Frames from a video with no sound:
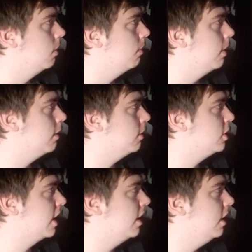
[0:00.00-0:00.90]
Might as well
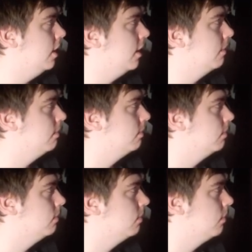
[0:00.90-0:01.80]
check in here.
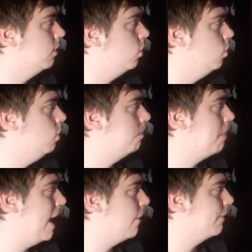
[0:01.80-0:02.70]
Ooh,
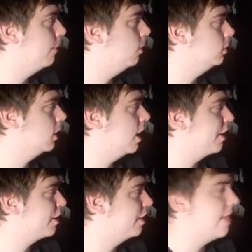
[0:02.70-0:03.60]
powerful
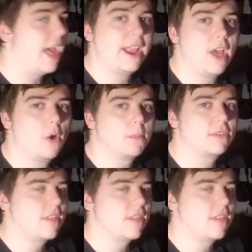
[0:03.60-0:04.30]
poltergust. That helps.